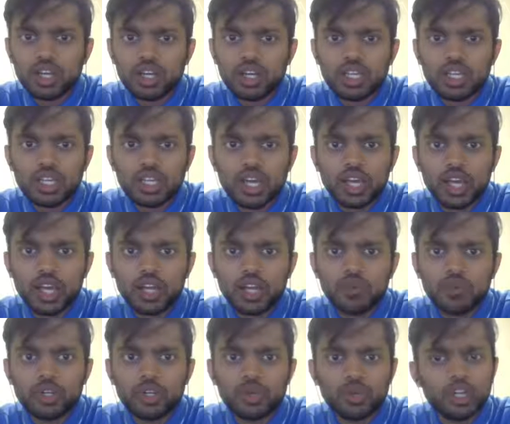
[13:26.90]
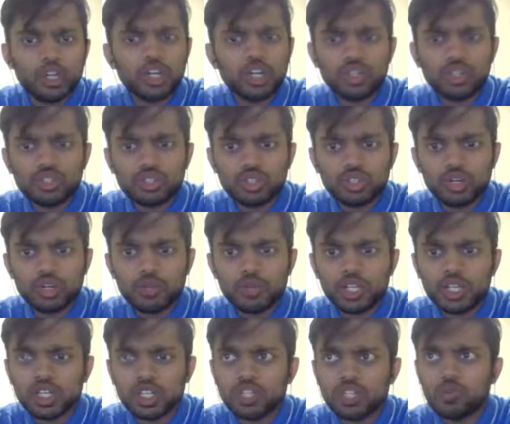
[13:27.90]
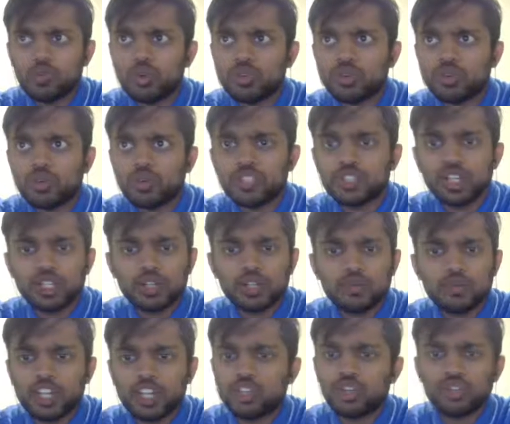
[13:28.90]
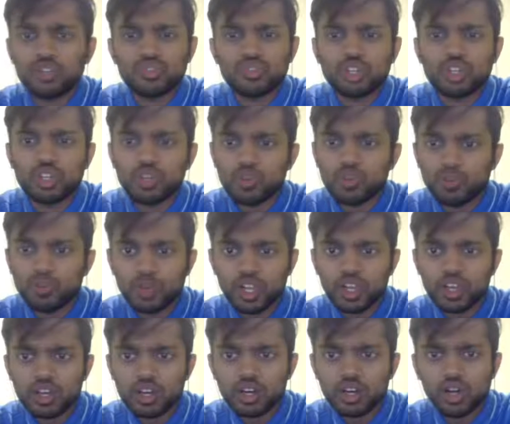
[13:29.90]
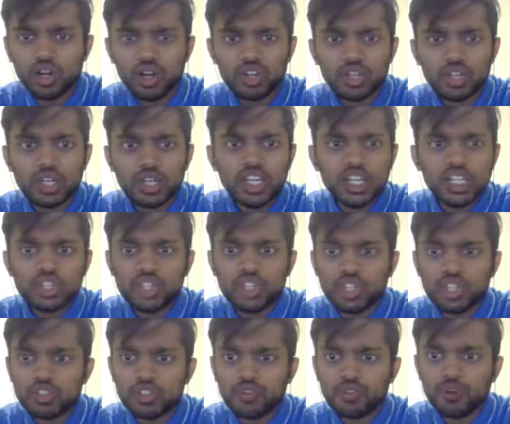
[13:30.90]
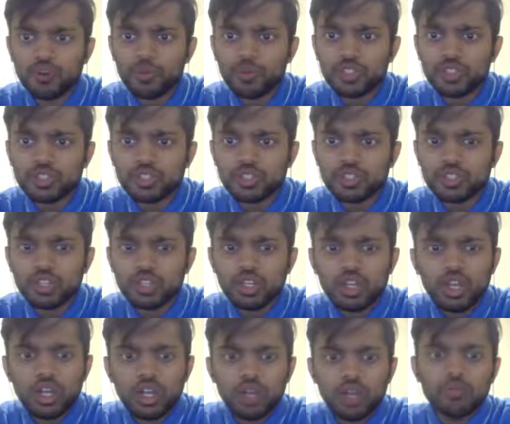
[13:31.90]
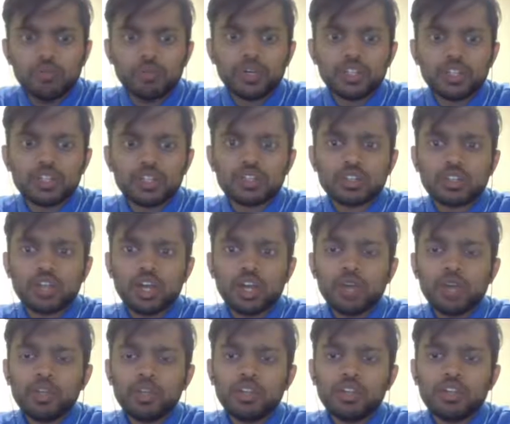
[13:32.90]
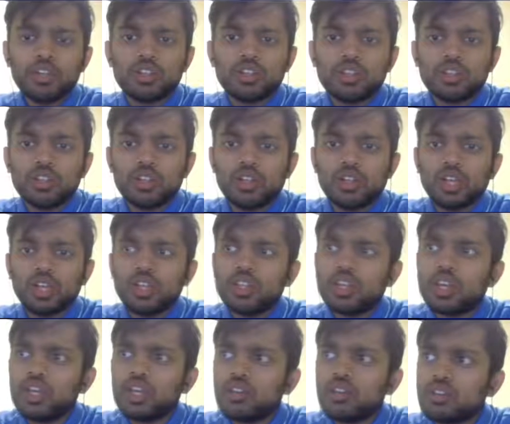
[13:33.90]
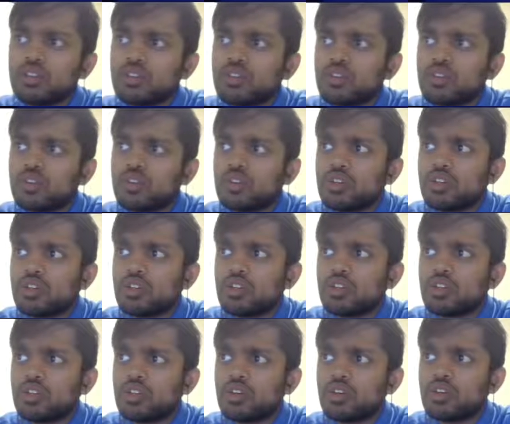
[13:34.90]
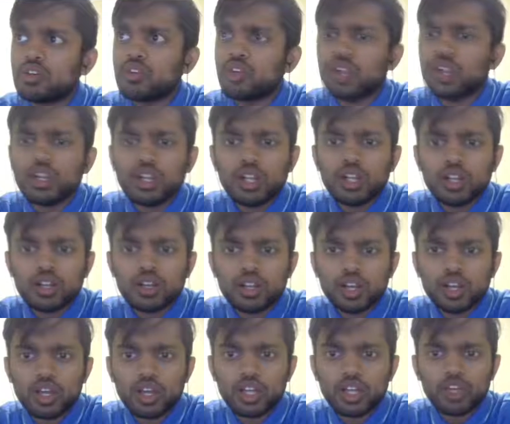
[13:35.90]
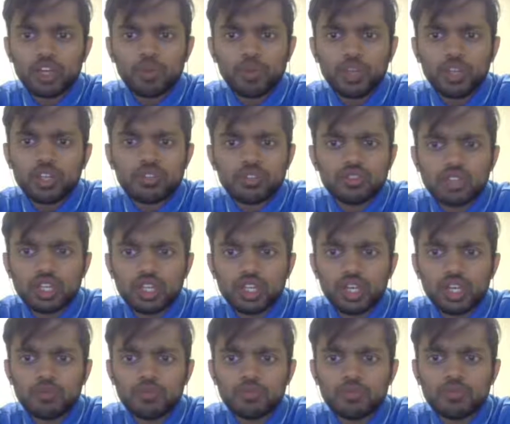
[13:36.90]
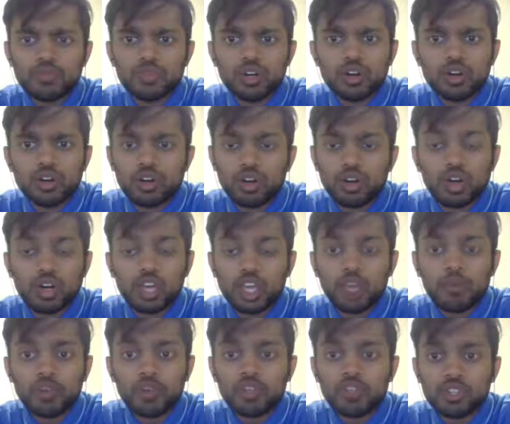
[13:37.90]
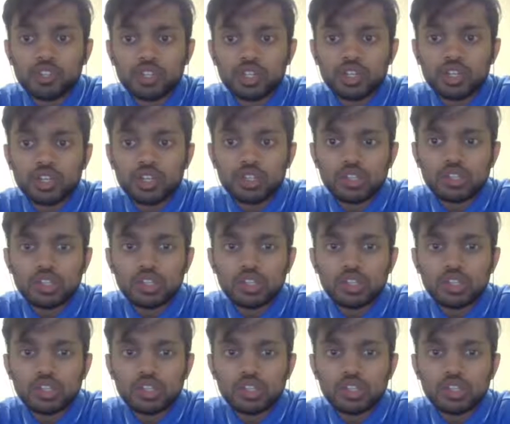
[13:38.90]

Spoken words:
he had were doing a good job, and he didn't want to upset it by introducing a new player or changing the formation. But I mean, in the end, United are right now playing a game every 3 days,